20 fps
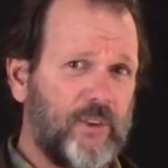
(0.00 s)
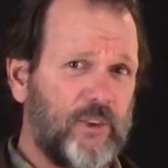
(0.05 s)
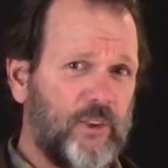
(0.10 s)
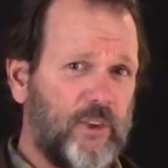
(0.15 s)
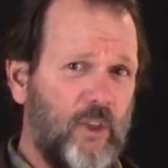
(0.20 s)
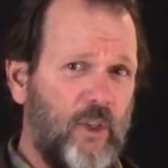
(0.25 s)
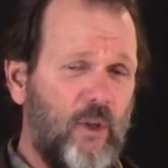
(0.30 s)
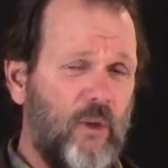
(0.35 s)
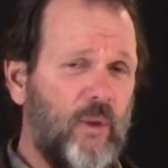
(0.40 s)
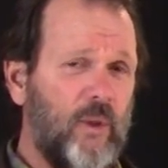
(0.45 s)

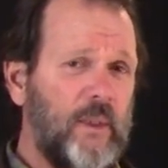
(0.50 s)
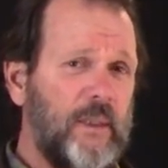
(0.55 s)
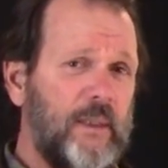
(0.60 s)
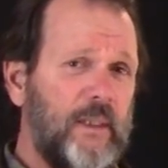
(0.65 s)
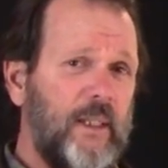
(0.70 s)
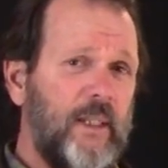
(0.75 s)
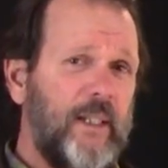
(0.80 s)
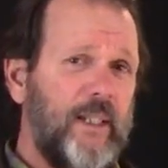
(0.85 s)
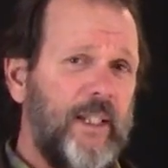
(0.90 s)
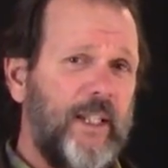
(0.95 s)
So
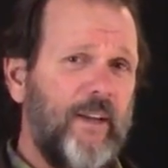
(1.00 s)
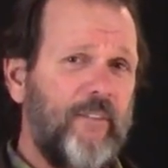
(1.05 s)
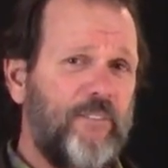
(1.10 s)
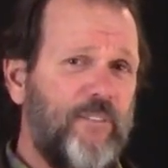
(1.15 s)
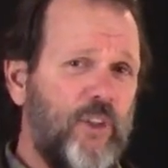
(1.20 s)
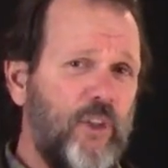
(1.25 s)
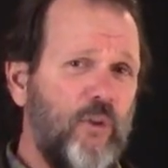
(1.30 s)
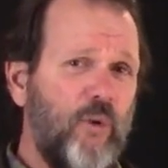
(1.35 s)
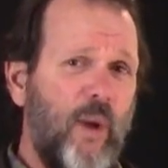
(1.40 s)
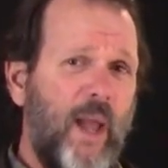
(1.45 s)
if
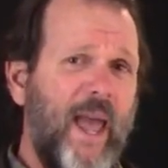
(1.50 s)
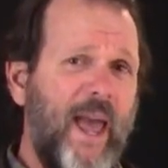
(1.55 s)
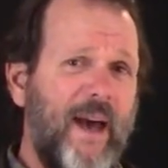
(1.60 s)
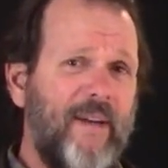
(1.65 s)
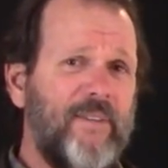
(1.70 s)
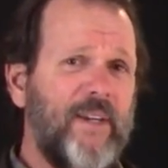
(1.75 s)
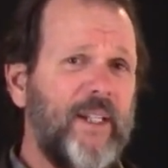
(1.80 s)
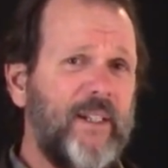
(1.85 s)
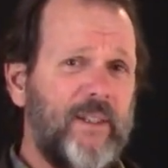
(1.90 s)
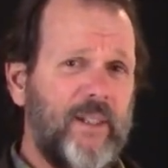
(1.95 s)
you
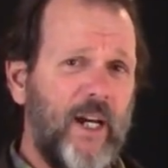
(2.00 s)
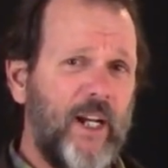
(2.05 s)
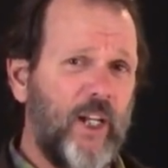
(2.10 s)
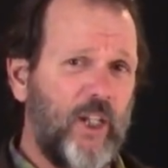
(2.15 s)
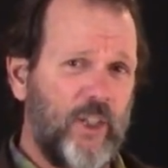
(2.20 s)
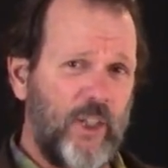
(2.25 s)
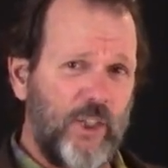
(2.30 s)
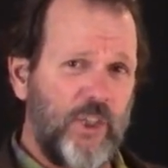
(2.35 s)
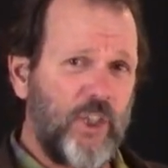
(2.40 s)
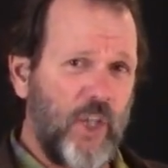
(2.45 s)
haven't done a
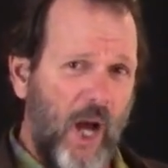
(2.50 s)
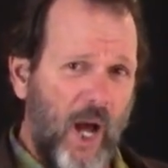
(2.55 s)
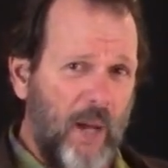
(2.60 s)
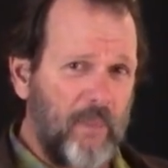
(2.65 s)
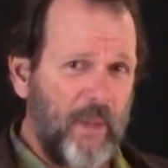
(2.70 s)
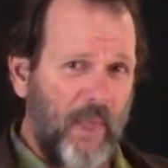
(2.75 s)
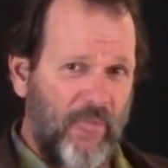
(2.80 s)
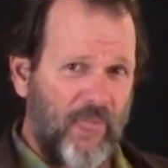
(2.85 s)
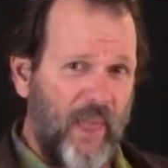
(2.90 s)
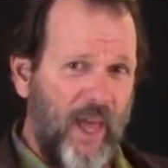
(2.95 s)
good job
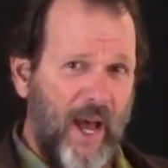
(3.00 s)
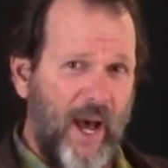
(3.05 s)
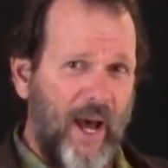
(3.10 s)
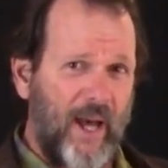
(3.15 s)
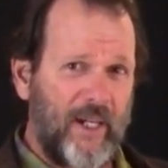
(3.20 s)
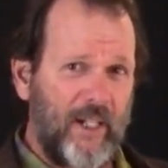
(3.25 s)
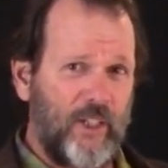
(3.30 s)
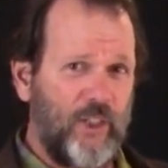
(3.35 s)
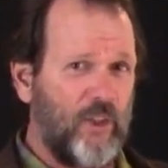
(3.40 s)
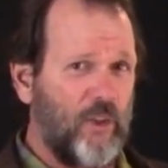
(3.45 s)
at that,
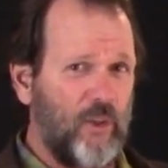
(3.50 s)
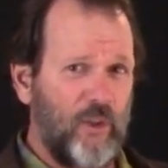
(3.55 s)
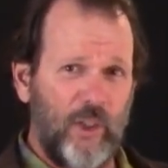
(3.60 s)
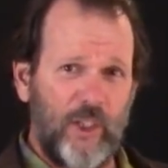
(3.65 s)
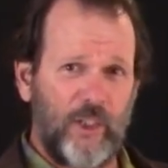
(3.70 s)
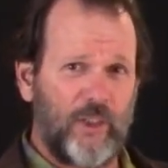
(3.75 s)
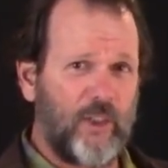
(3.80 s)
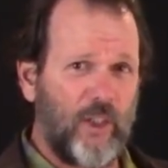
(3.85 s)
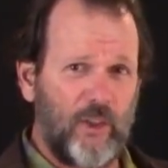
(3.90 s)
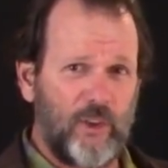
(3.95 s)
and you look
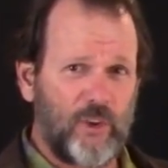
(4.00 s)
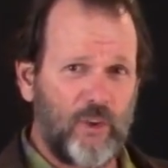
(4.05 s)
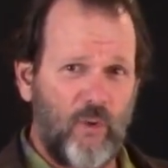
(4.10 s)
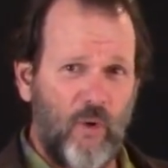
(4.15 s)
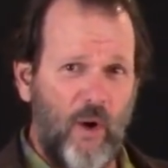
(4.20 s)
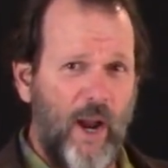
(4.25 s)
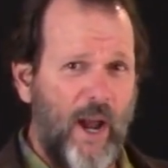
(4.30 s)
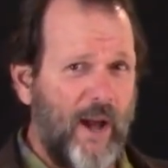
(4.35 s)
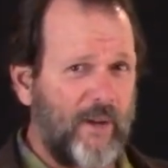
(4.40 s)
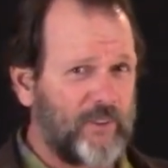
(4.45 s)
at those
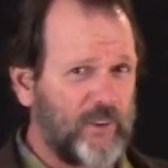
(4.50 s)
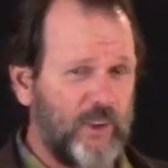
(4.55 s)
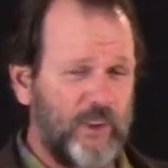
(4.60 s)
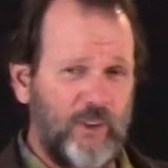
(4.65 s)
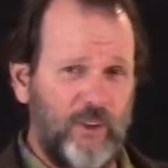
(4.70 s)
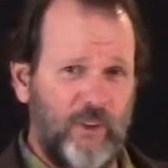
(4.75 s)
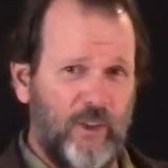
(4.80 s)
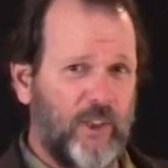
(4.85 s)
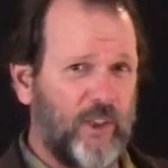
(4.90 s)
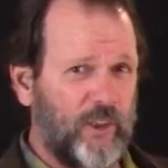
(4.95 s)
graphs and you
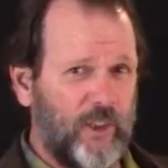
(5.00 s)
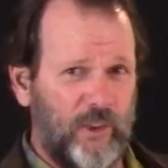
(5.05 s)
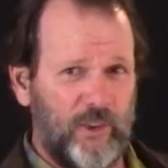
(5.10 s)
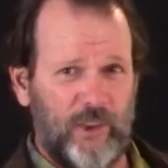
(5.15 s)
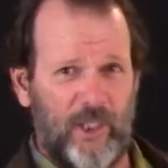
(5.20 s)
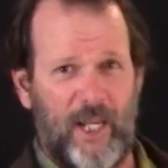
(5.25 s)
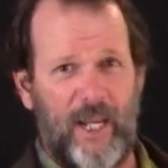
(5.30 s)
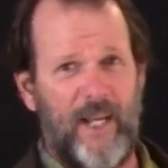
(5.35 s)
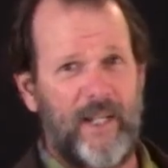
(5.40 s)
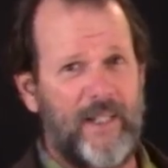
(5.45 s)
look at those
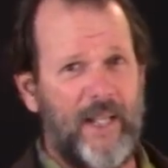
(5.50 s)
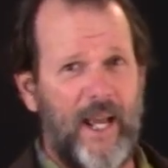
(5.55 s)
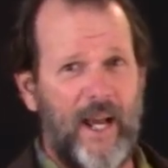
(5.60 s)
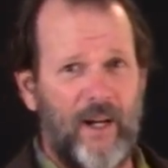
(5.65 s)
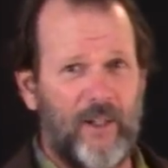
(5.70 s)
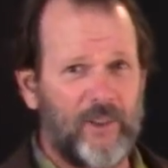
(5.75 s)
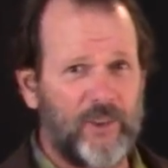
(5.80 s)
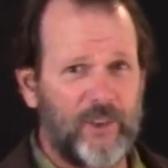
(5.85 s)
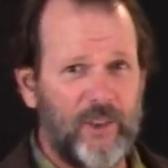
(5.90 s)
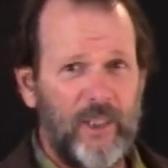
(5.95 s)

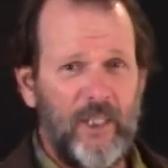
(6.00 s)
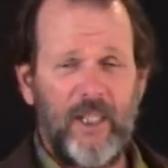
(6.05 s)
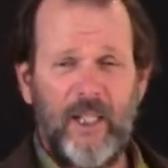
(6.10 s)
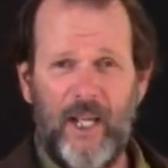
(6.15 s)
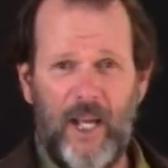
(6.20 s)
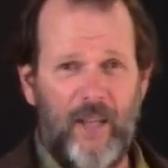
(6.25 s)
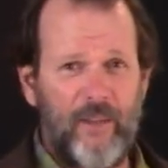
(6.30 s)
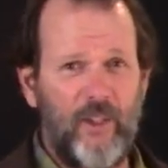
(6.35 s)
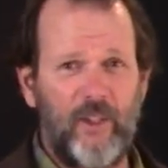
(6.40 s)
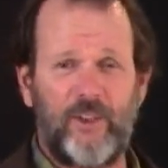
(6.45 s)
handouts
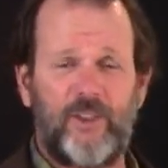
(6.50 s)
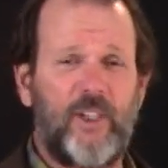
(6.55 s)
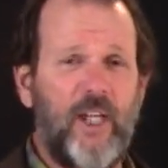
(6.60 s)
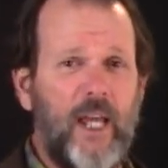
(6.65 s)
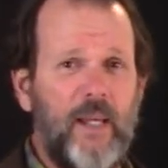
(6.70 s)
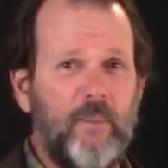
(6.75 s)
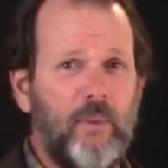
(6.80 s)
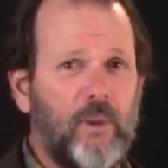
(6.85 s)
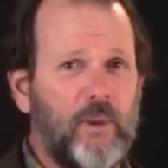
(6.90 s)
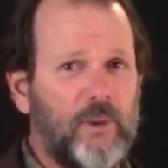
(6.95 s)
and those
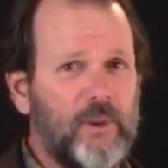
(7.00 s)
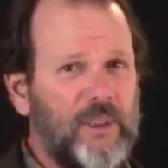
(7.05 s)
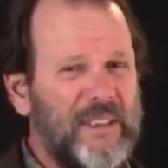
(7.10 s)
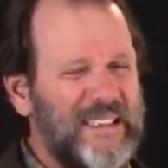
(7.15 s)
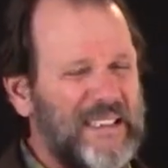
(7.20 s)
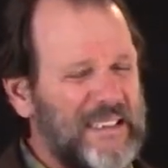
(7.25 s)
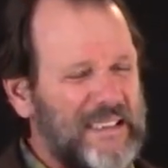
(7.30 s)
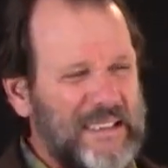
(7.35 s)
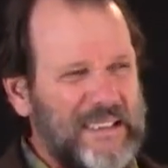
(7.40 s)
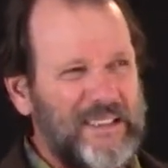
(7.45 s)
tables,
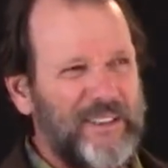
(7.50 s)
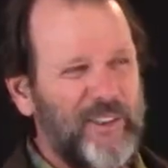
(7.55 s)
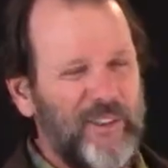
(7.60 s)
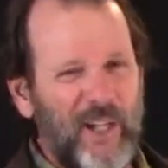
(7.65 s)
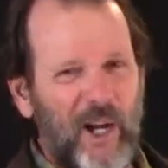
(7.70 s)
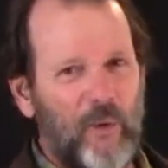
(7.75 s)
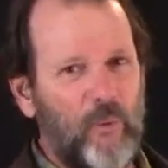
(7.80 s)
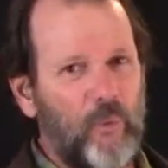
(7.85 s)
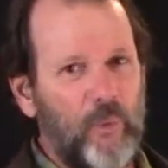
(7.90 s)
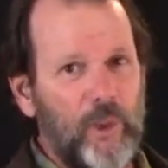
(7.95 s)
and you're
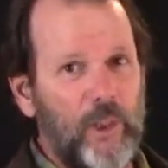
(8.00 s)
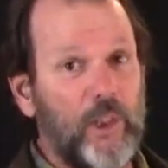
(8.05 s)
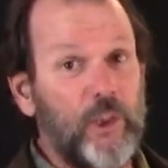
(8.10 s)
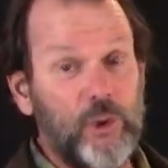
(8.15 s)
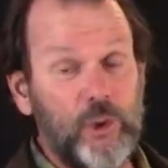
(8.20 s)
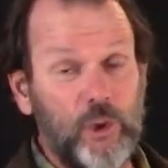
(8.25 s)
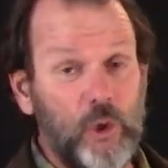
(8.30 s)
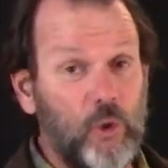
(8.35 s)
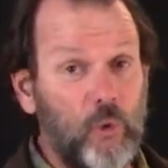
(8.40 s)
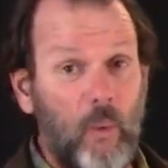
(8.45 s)
not really
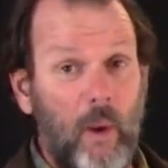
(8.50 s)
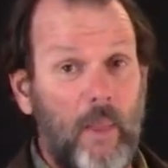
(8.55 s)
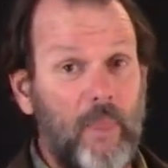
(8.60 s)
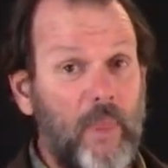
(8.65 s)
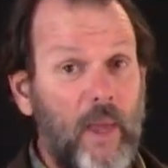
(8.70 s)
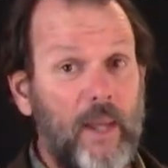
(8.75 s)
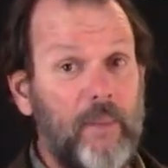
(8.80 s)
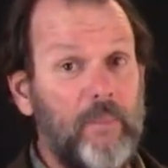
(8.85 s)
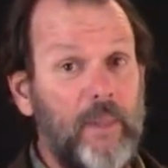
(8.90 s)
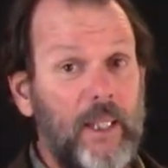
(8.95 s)
sure what
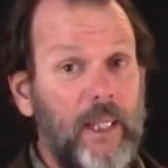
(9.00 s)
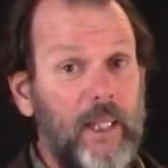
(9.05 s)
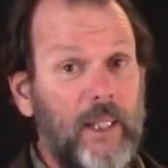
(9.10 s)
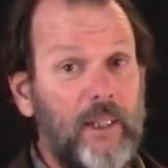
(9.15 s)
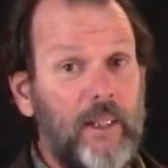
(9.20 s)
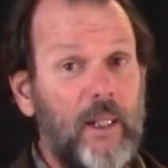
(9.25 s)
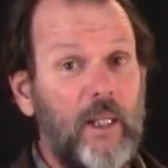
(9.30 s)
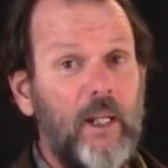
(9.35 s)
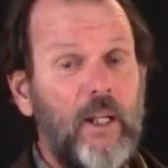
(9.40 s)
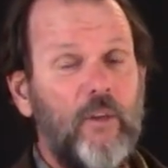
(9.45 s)
they
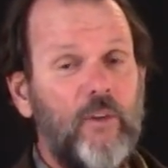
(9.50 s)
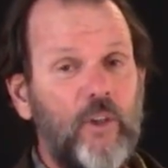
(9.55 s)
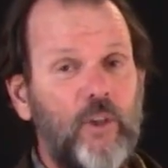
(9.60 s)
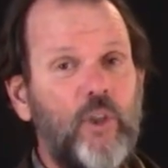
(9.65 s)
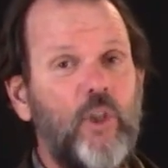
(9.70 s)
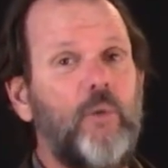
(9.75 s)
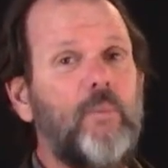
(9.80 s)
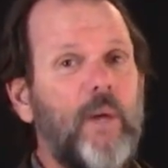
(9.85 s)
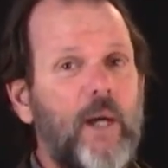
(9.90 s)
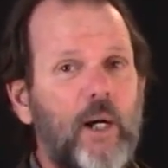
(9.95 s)
mean, then
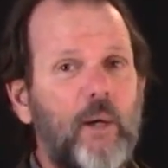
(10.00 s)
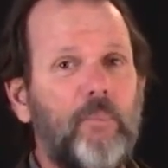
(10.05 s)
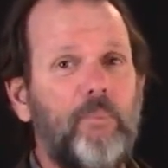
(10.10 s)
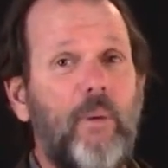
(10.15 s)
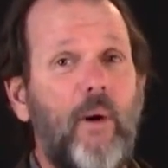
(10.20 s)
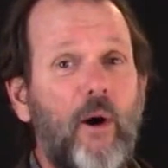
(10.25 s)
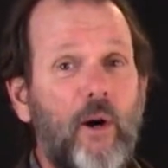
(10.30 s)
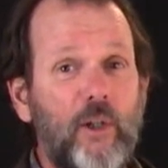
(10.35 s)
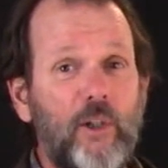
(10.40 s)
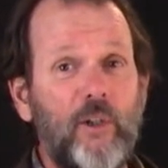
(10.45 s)
you better
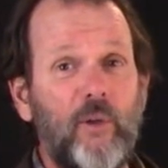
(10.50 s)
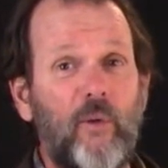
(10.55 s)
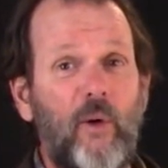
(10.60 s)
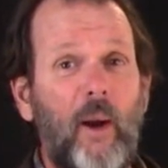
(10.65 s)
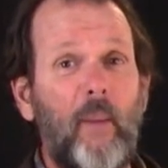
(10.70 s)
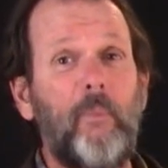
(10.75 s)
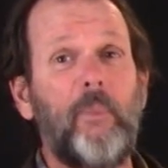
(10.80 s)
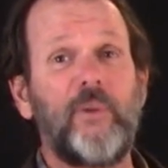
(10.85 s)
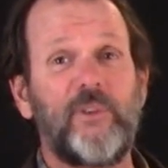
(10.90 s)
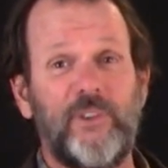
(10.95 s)
partner
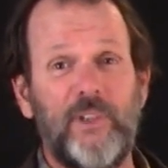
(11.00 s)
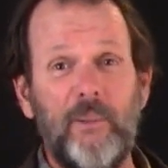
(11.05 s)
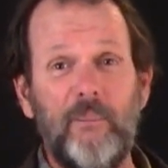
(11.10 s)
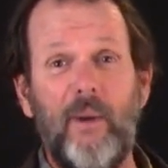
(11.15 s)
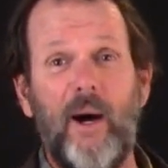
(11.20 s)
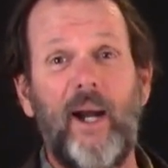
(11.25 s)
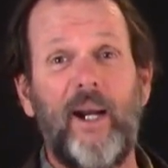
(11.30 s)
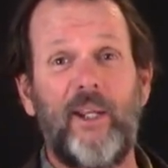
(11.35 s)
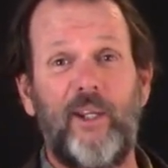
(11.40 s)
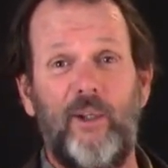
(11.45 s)
up with
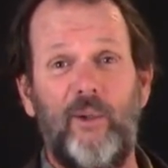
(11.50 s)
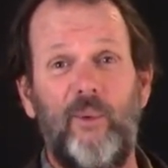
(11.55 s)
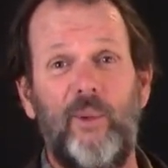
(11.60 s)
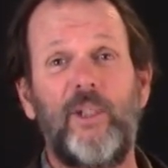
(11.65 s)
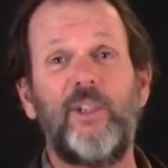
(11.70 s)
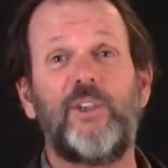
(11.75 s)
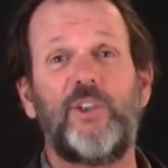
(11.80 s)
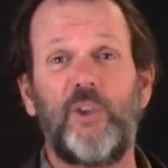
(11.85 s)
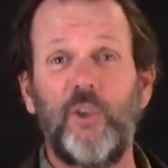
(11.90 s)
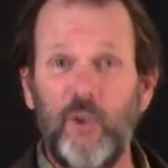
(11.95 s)
somebody who is
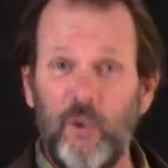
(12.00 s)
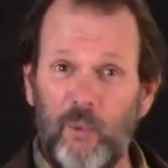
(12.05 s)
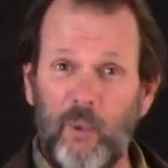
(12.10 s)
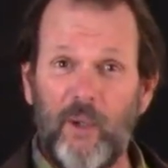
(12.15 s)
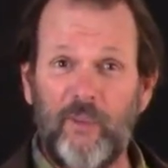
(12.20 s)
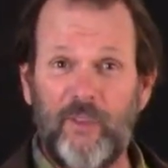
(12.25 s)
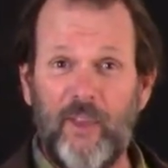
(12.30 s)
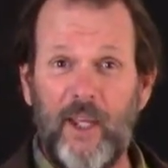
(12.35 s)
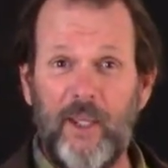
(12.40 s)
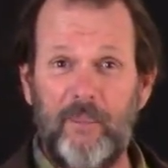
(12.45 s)
sure what
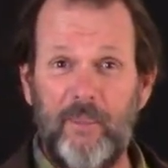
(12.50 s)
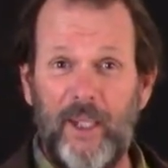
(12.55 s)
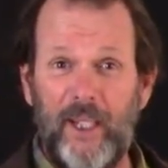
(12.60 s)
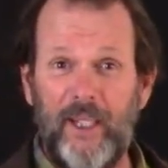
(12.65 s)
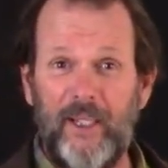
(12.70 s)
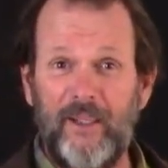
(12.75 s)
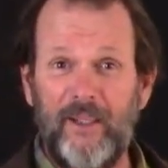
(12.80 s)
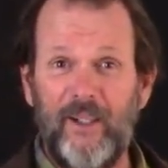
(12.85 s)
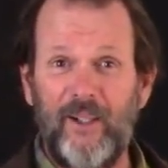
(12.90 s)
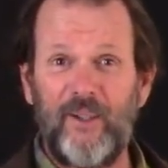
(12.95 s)
they
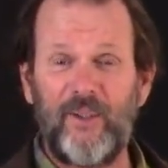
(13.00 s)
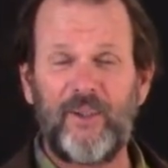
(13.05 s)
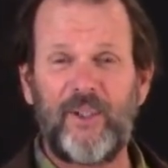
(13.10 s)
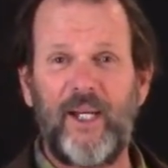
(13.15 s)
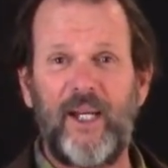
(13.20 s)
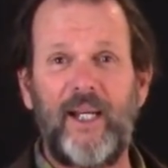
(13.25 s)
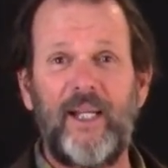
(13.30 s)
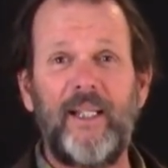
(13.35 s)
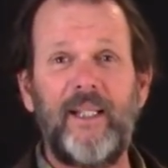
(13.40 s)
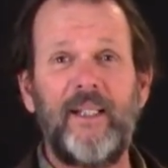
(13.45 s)
mean,
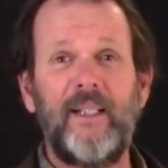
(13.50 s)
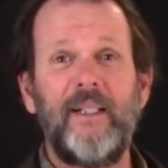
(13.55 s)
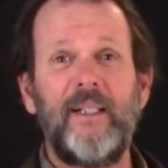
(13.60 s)
okay,